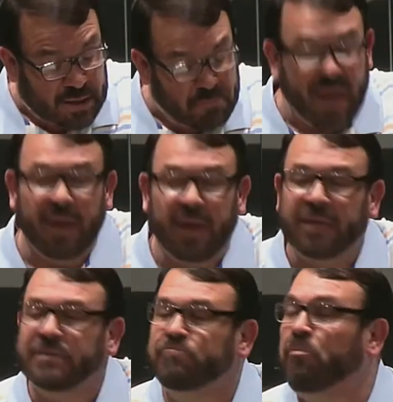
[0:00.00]
Balak
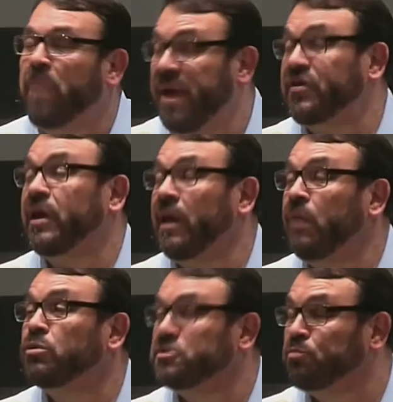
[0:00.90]
basically
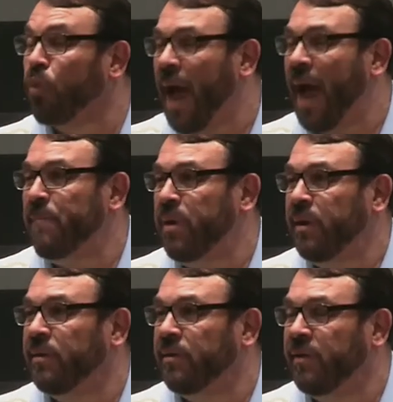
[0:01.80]
was bribing
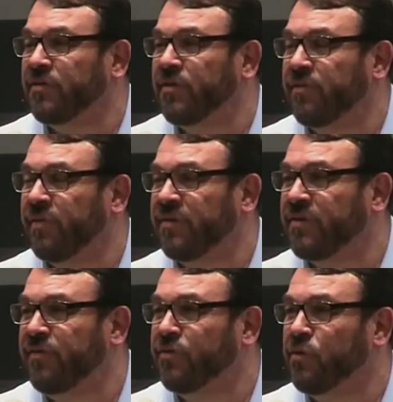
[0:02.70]
this
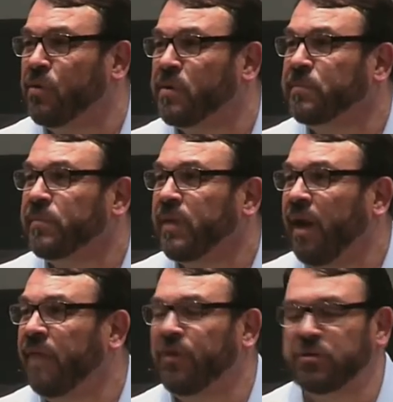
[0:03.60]
seir.
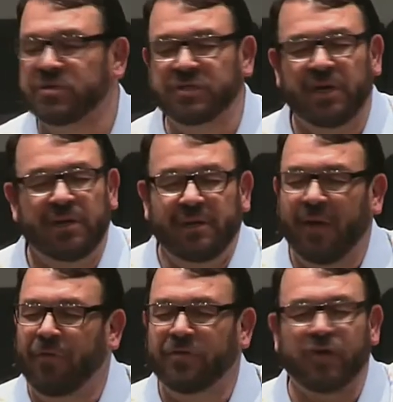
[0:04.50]
And folks, you
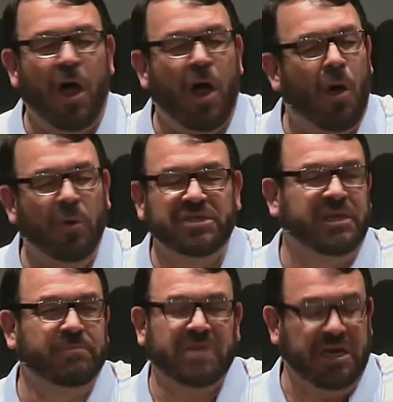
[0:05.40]
know, there's always
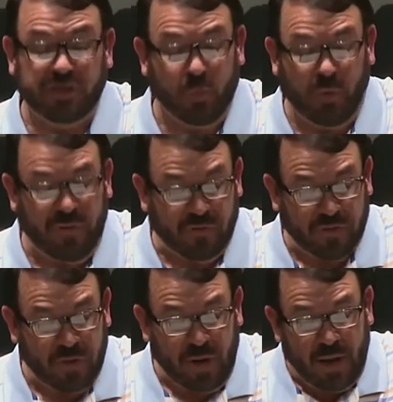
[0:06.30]
temptation when there's
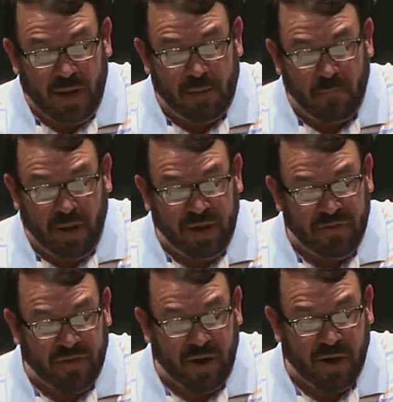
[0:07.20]
money
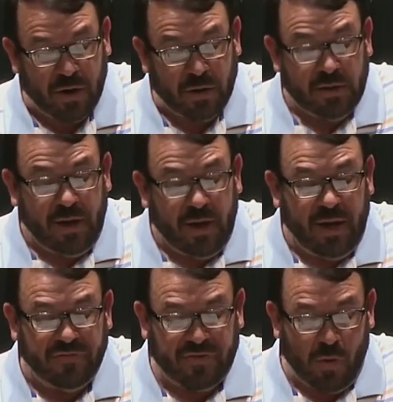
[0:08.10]
there.
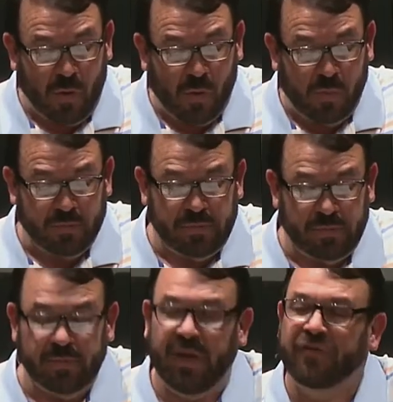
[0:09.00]
And so
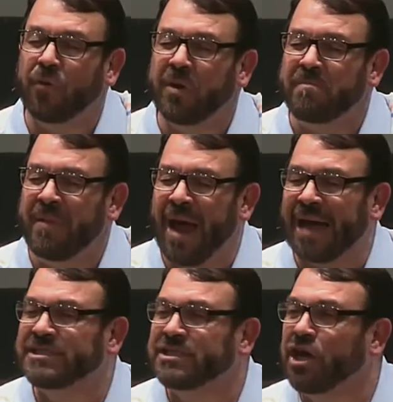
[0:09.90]
he told him
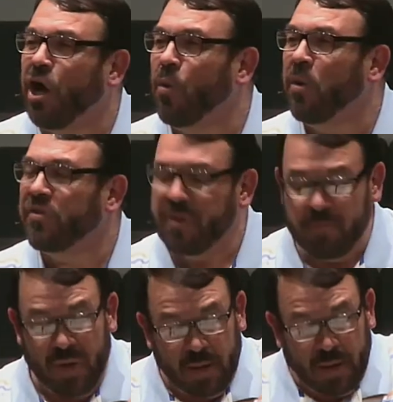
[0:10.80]
not to go with him,
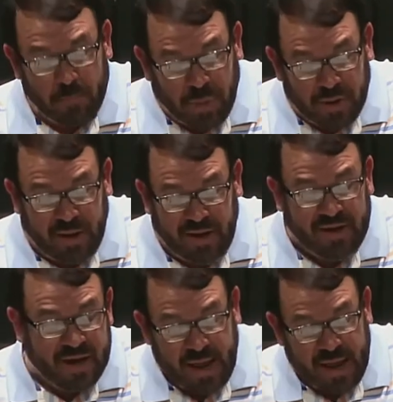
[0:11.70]
but he
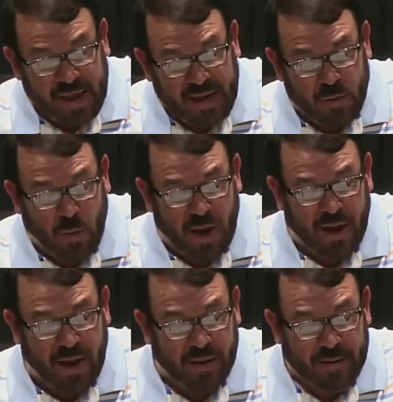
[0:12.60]
did
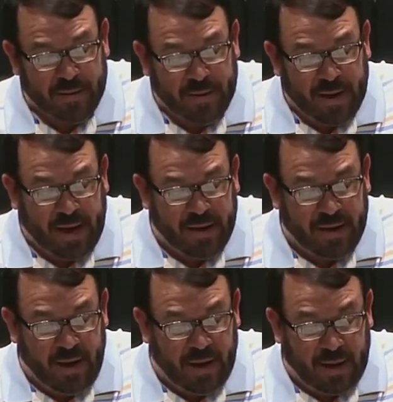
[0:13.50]
anyway. And
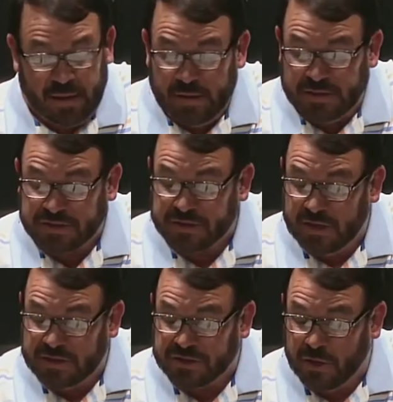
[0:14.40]
let's
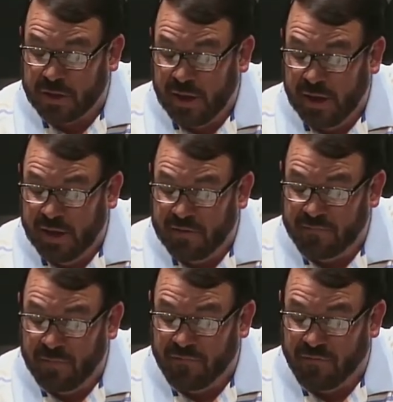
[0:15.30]
look in
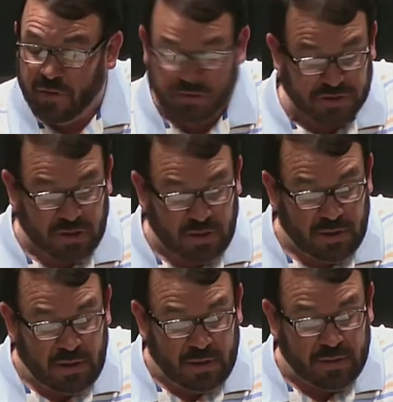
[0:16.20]
verse
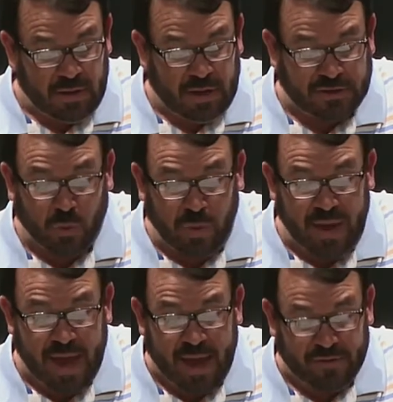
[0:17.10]

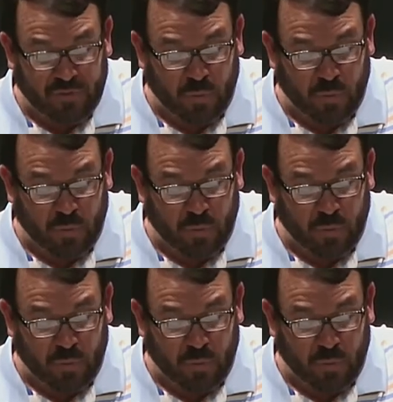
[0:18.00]
28.